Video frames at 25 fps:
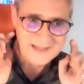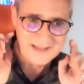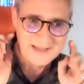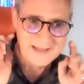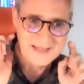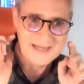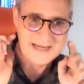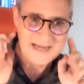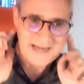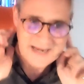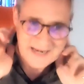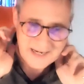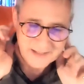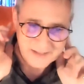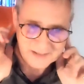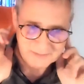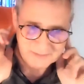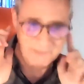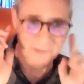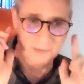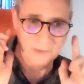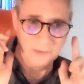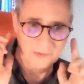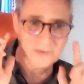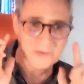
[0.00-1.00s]
ears
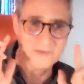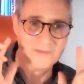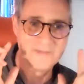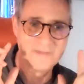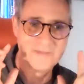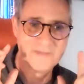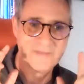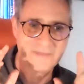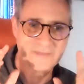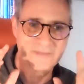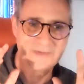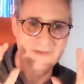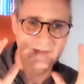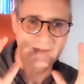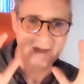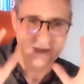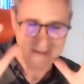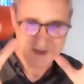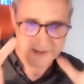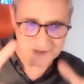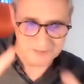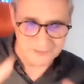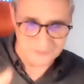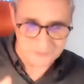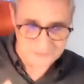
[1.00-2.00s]
more
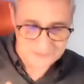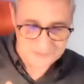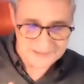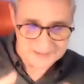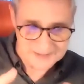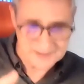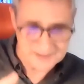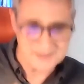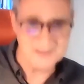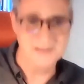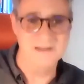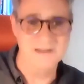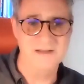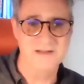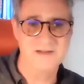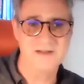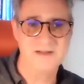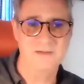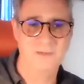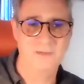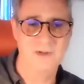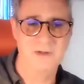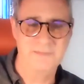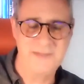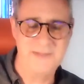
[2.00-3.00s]
to listen
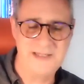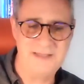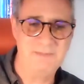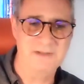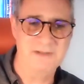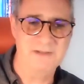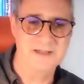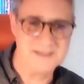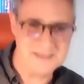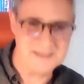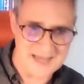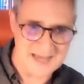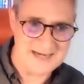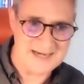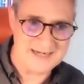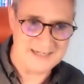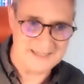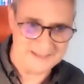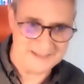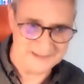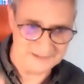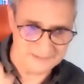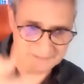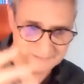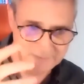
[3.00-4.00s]
to what people are
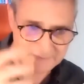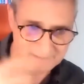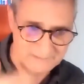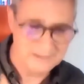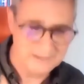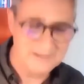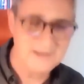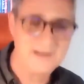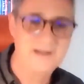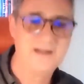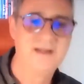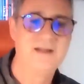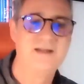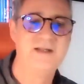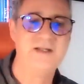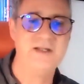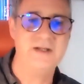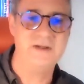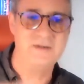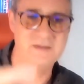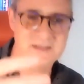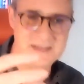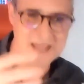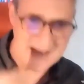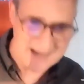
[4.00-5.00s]
saying and
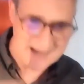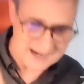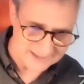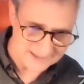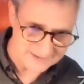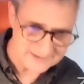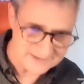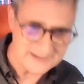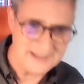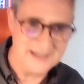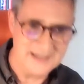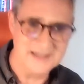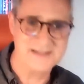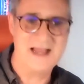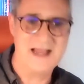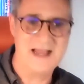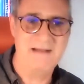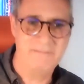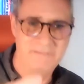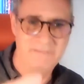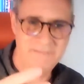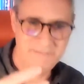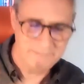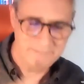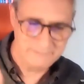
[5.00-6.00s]
use that as
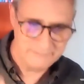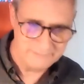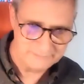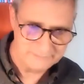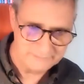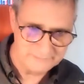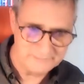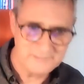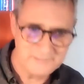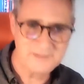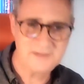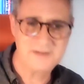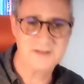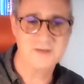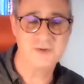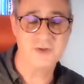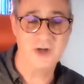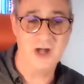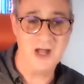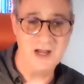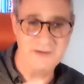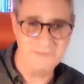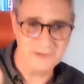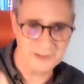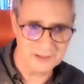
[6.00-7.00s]
that to
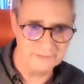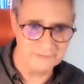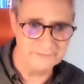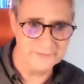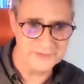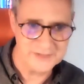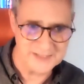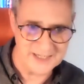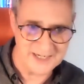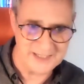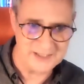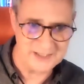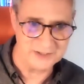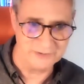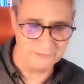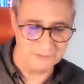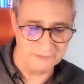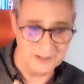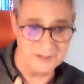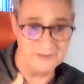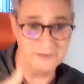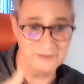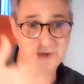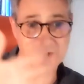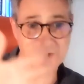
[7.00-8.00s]
drive a conversation
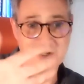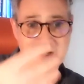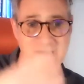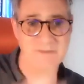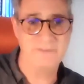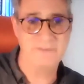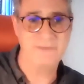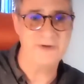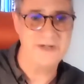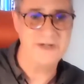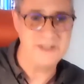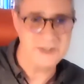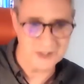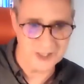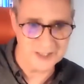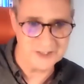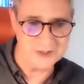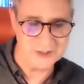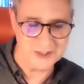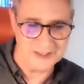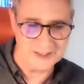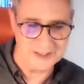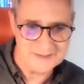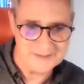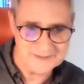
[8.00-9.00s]
rather than trying to
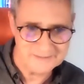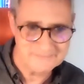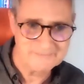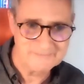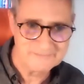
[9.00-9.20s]
prejudge it.